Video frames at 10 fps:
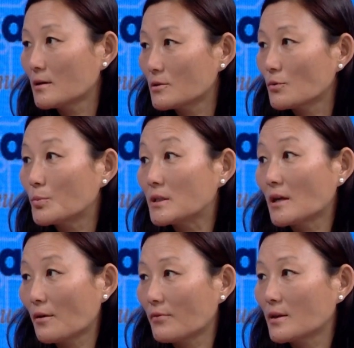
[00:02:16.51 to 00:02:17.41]
So
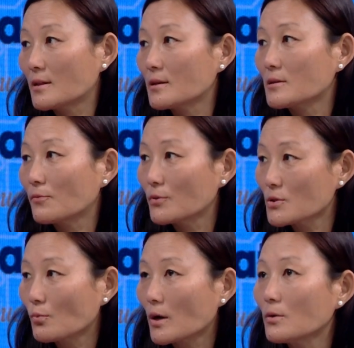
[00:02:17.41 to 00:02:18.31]
BTFN, that's the
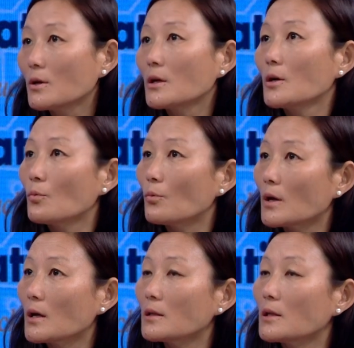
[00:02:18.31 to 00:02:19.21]
first one
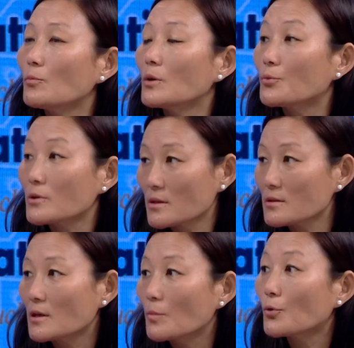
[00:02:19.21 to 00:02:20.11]
where they will
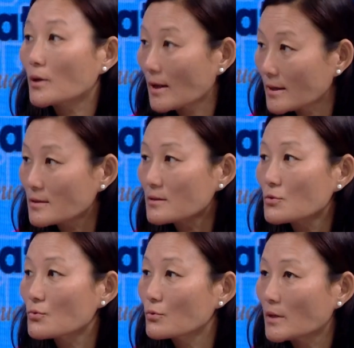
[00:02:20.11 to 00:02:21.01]
process import license
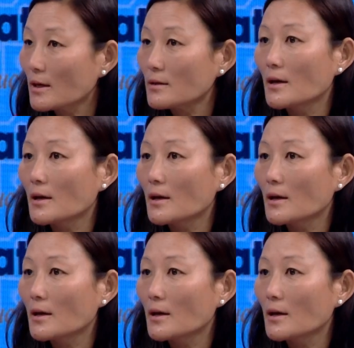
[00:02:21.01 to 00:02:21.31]
through that,